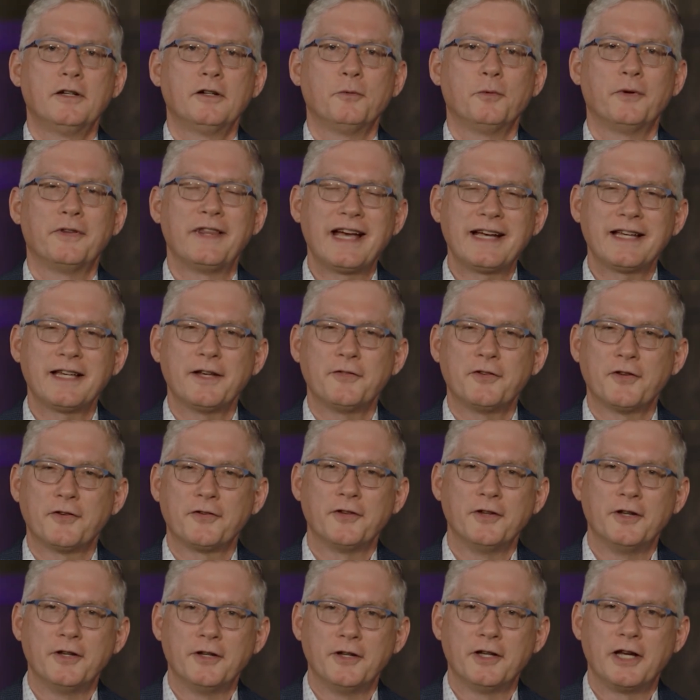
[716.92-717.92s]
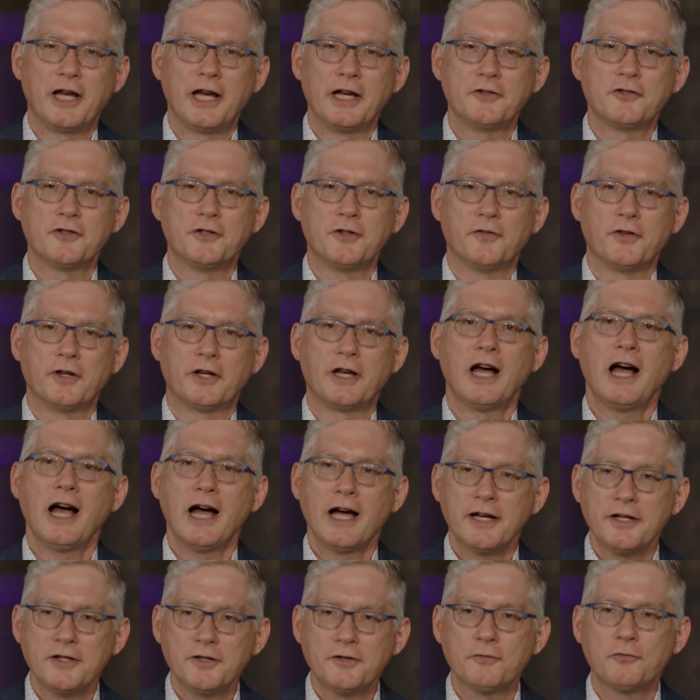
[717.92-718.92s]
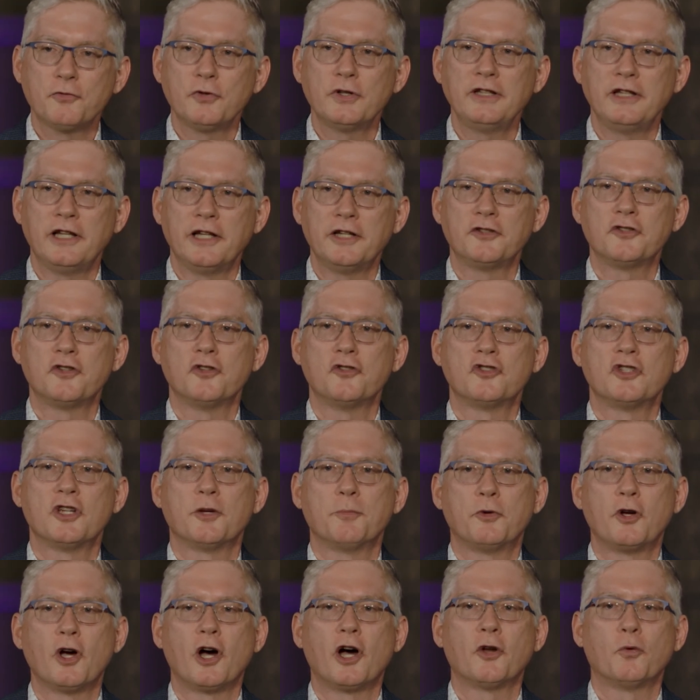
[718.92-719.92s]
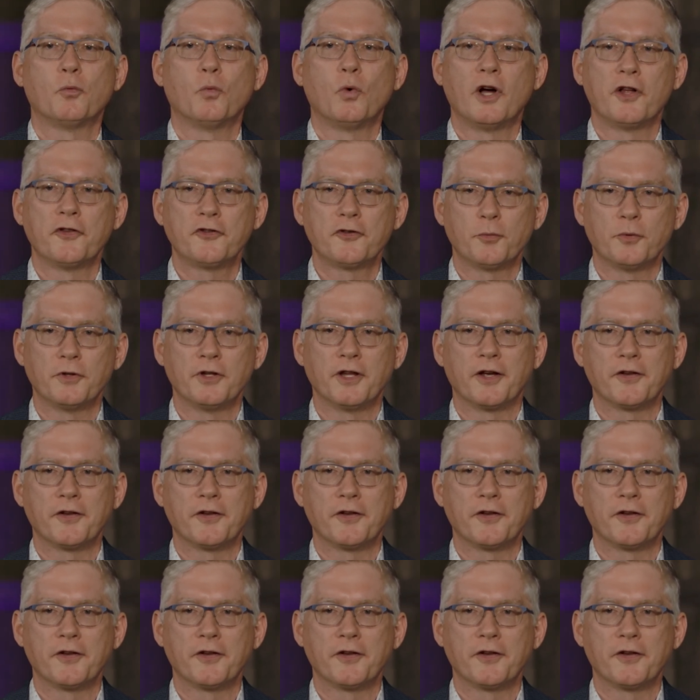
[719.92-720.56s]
Well, that gives us an indication of the kind of relationship God wants with